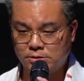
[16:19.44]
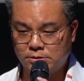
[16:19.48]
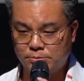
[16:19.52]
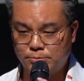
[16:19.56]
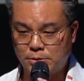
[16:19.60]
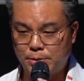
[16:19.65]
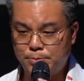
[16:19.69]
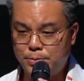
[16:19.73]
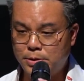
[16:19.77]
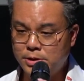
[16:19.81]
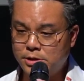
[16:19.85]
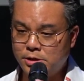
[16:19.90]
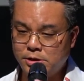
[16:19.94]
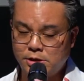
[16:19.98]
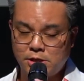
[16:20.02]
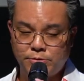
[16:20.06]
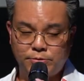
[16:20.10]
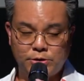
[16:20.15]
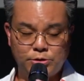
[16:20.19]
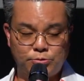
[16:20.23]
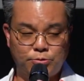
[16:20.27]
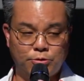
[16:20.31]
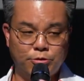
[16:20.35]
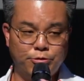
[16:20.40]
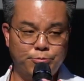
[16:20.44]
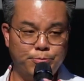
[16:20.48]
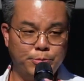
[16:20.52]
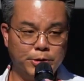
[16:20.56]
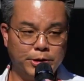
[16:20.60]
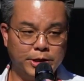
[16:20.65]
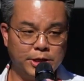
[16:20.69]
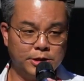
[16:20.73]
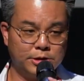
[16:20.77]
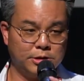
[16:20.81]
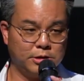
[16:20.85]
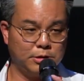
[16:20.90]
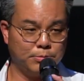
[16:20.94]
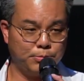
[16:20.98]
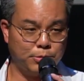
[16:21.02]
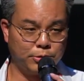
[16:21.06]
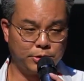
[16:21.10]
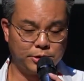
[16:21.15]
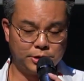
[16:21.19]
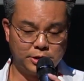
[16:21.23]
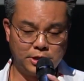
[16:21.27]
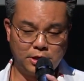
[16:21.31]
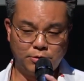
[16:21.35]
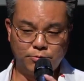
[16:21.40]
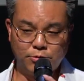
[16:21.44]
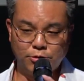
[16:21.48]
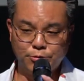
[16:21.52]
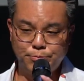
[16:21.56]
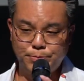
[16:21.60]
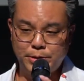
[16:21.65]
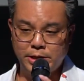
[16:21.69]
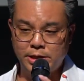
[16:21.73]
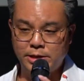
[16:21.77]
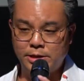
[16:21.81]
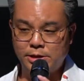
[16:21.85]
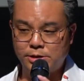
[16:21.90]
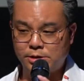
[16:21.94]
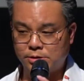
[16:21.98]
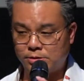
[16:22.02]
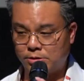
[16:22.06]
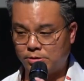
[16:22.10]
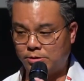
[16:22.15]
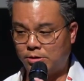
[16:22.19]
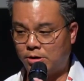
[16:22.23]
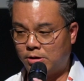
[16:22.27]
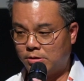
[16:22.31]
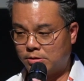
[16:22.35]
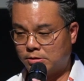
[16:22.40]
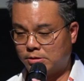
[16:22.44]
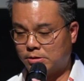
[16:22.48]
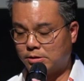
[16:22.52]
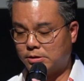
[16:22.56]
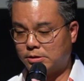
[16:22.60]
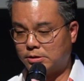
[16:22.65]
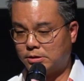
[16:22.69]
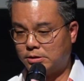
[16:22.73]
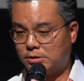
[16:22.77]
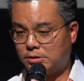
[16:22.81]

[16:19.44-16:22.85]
My business that was worth millions in the book is now worth pennies on a dollar.